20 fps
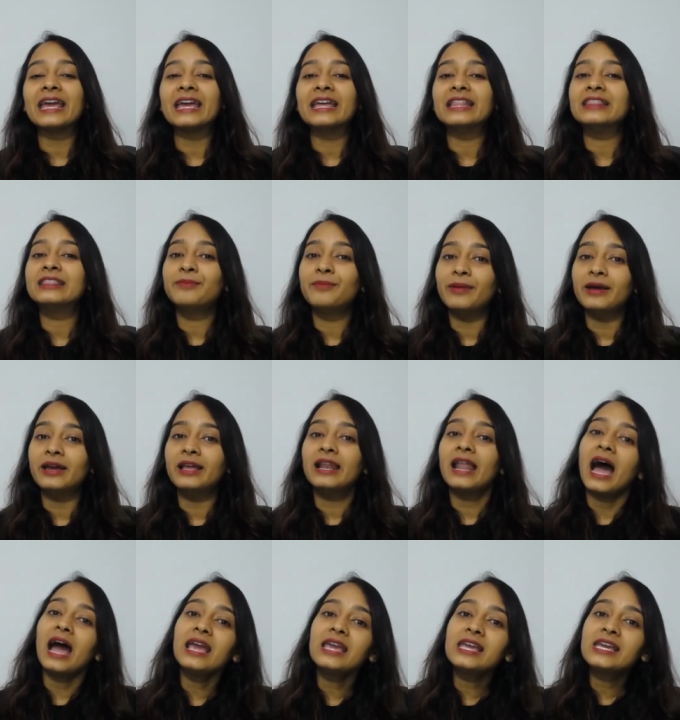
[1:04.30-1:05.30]
hit the bell
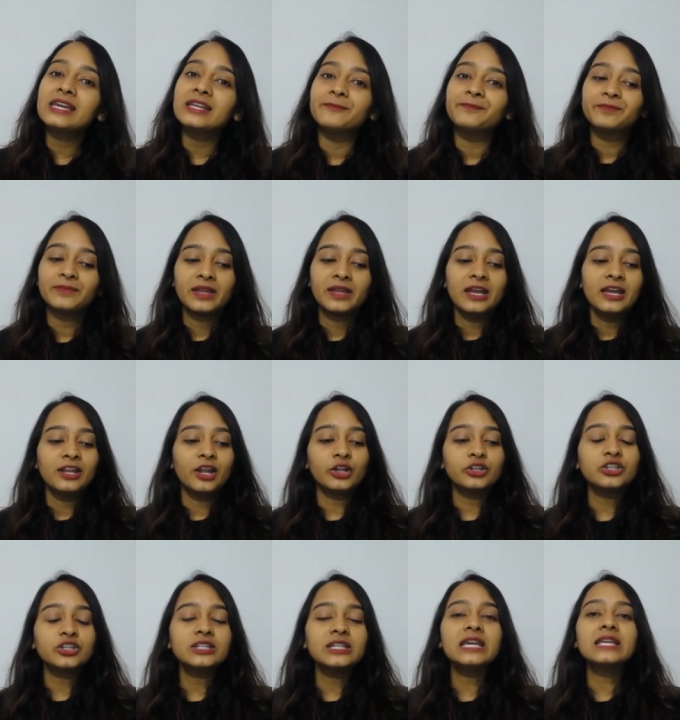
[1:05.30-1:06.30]
icon. Now
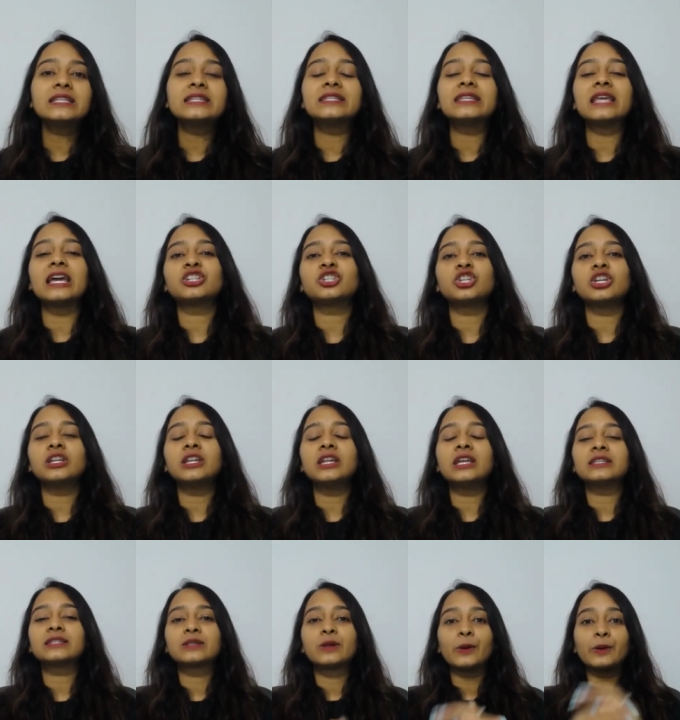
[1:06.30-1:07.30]
today's session
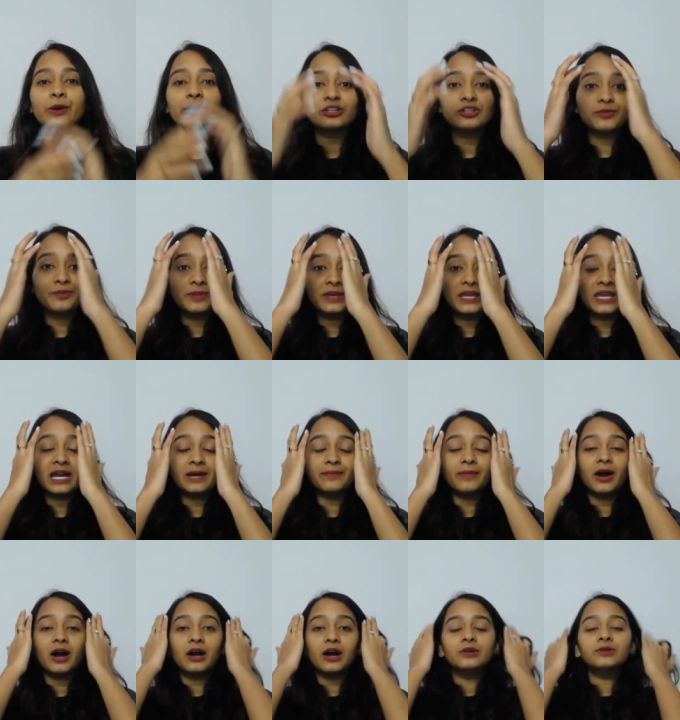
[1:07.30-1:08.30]
is going to be
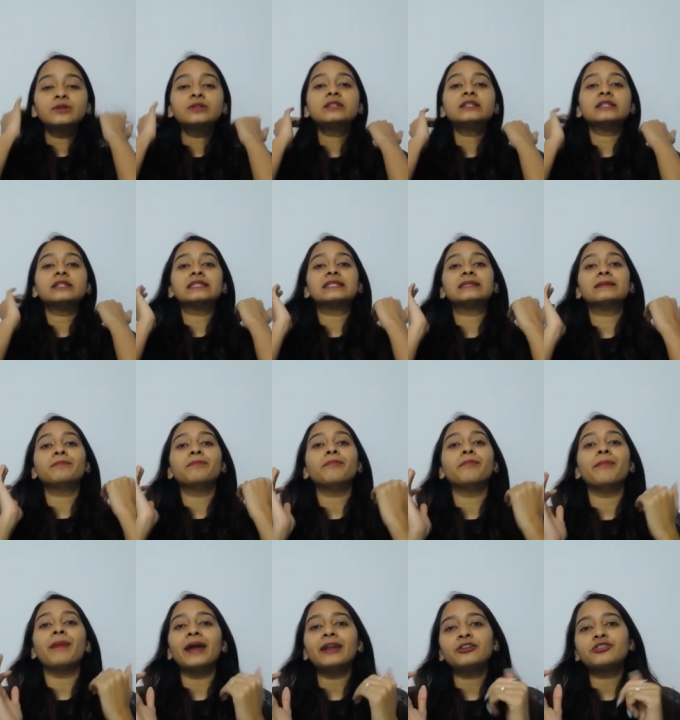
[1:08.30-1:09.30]
about
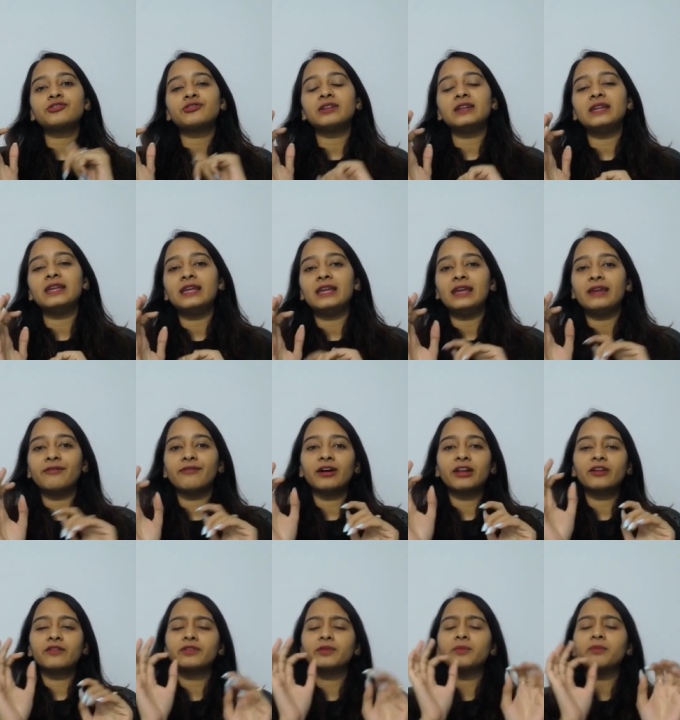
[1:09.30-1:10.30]
symmetry, one
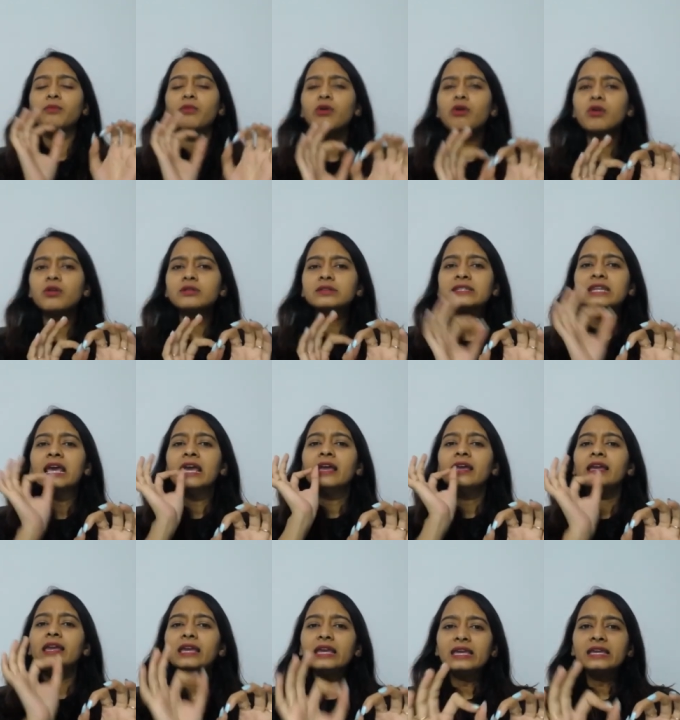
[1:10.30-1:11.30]
of the most
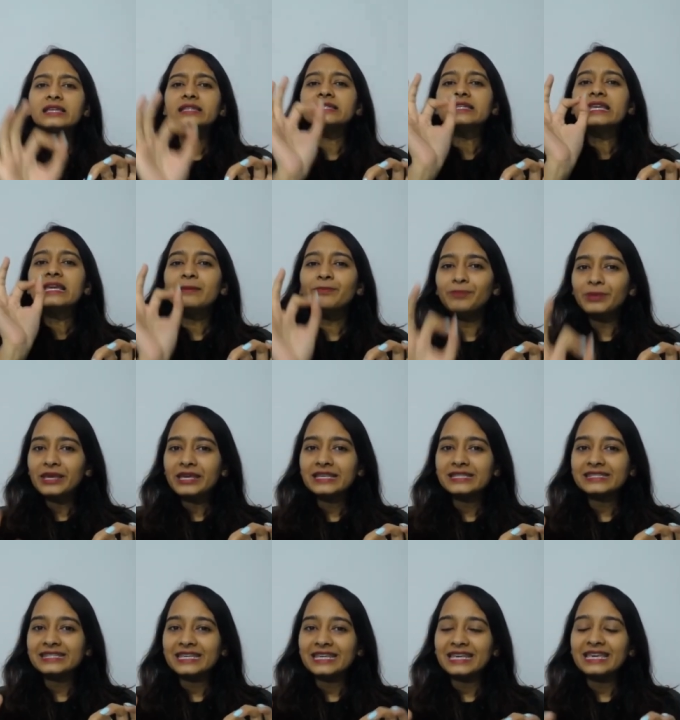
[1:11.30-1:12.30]
easy
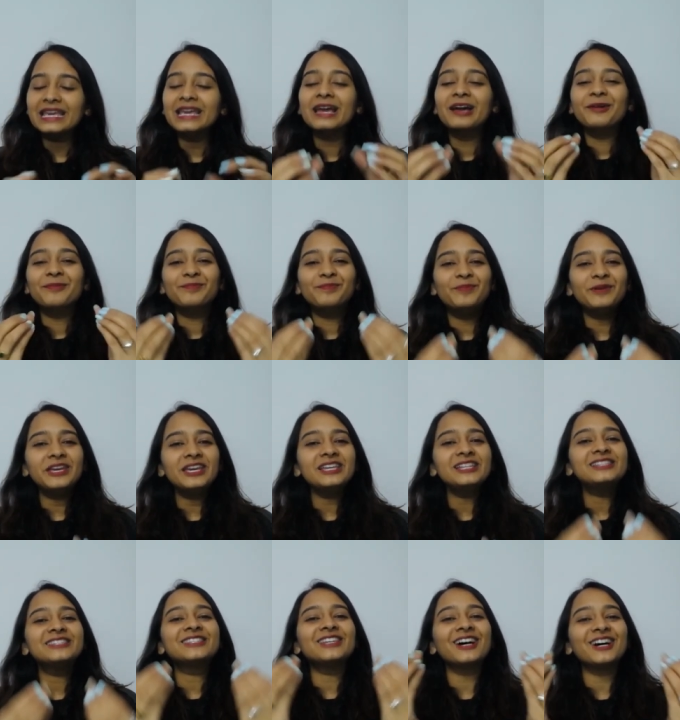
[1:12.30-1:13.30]
peasy
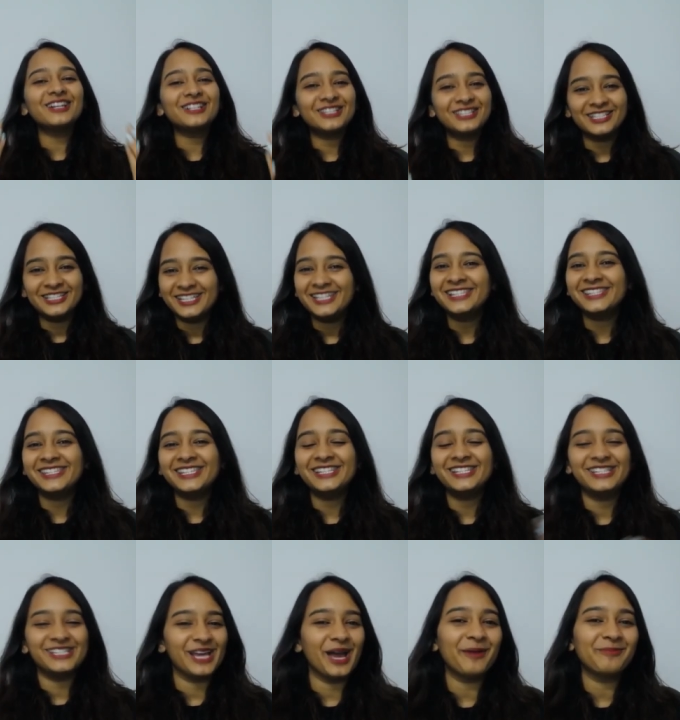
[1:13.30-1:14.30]
pizza cheesy
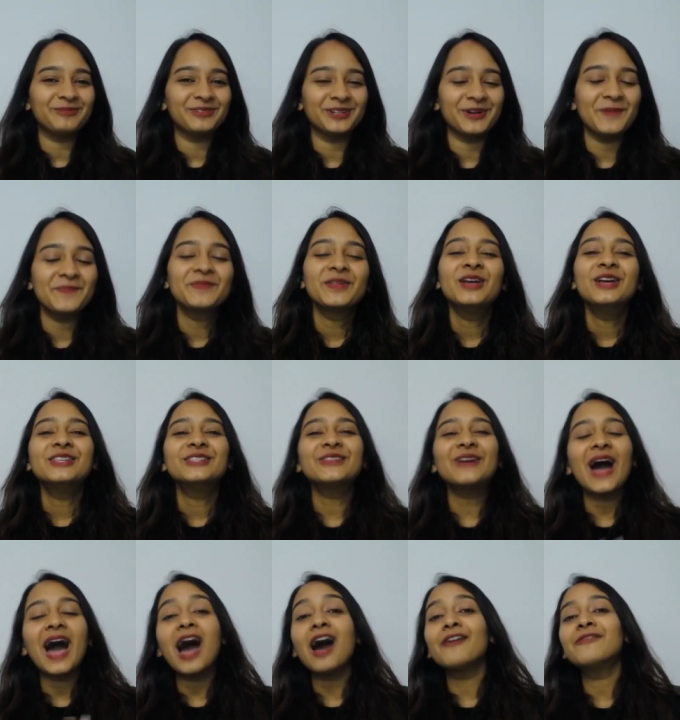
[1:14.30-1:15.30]
chapter. So
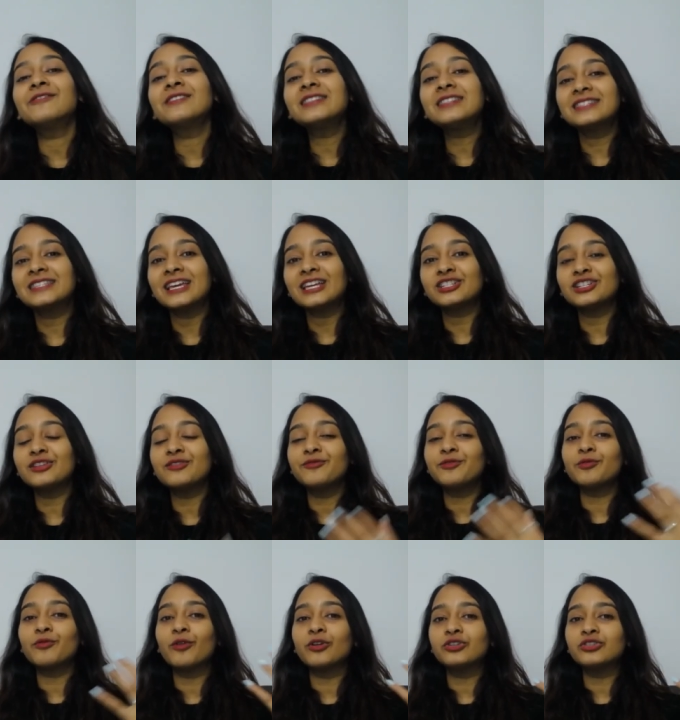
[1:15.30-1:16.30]
after the session, if
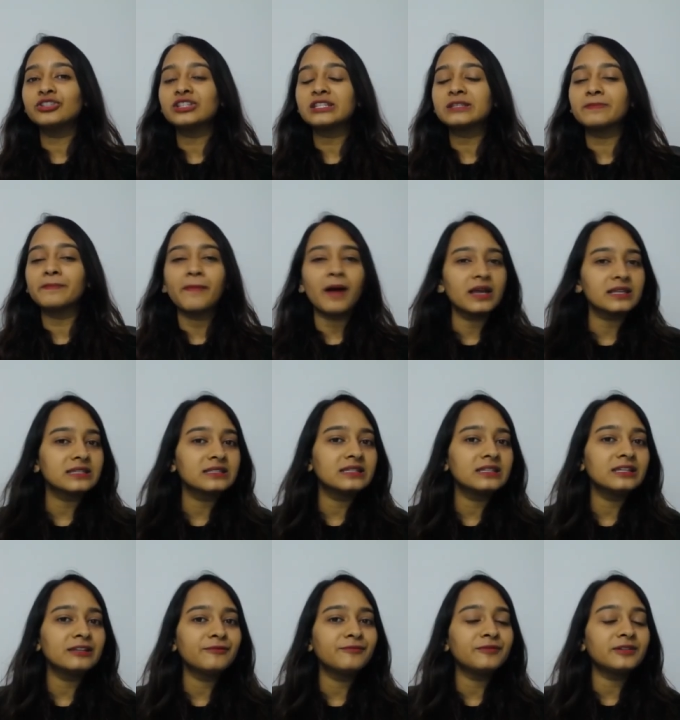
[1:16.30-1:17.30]
you want to just master
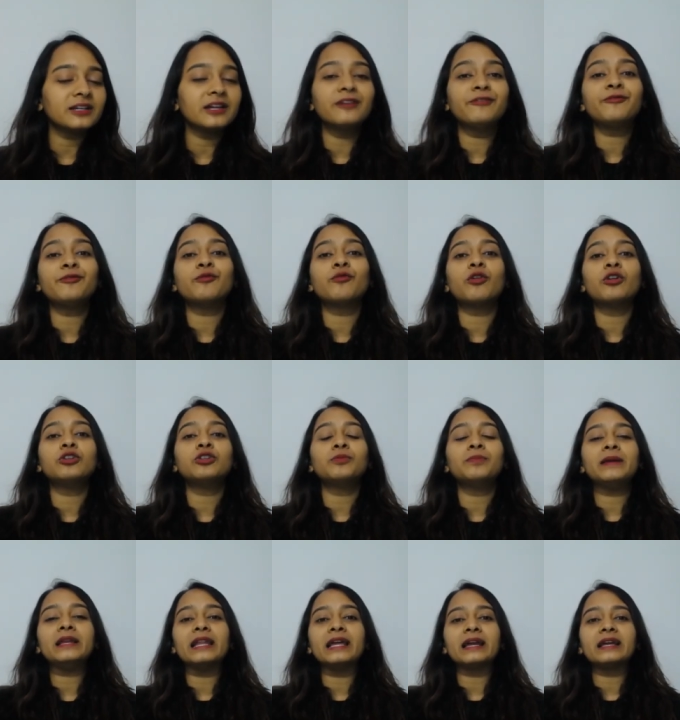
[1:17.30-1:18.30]
it, if you want to
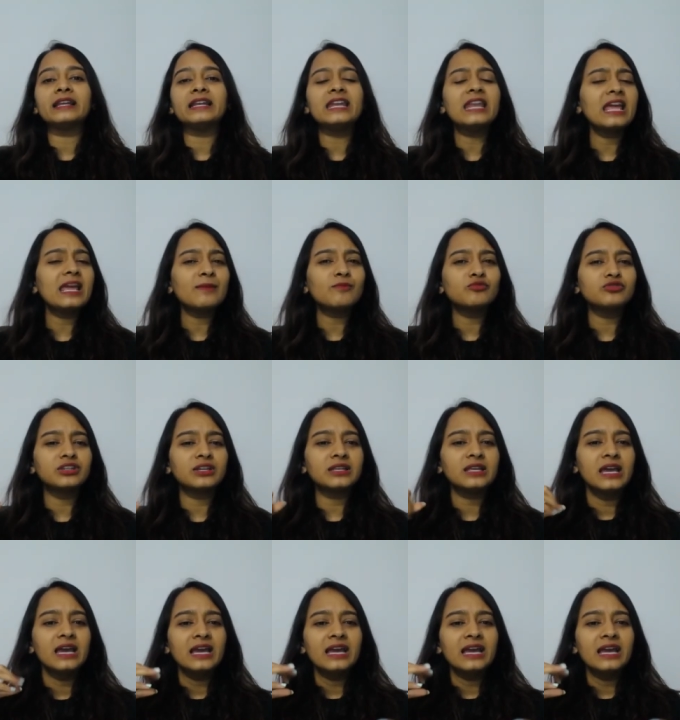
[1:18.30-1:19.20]
be like, nahi, mujhe